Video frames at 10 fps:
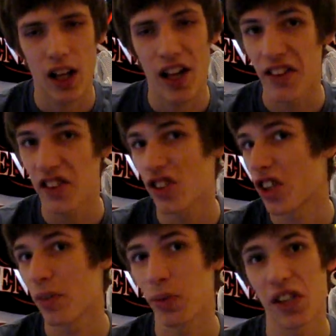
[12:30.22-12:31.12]
And this is
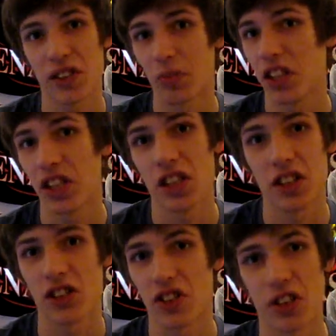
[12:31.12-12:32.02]
going to play some key,
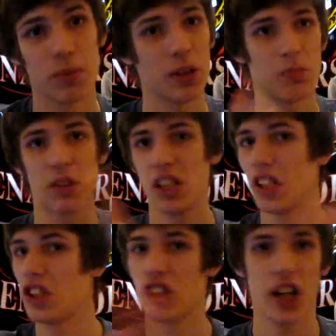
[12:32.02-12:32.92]
this is going to be
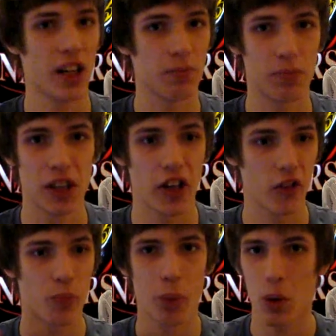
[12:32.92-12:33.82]
key shit,
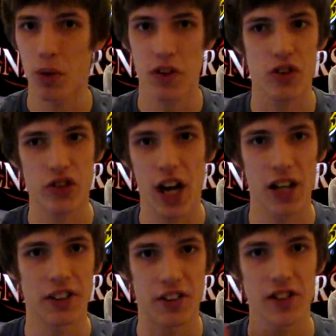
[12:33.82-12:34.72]
because both
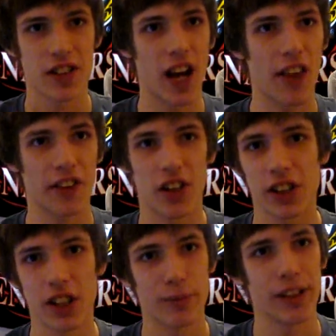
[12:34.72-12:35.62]
sides of this island are
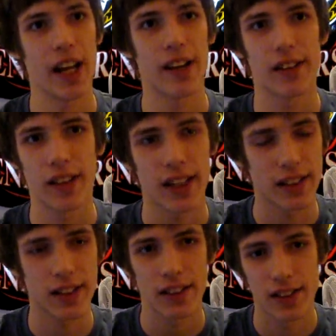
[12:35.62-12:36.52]
going to be getting,
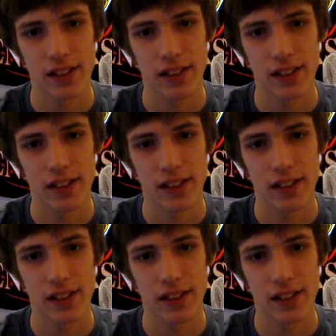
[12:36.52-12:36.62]
like,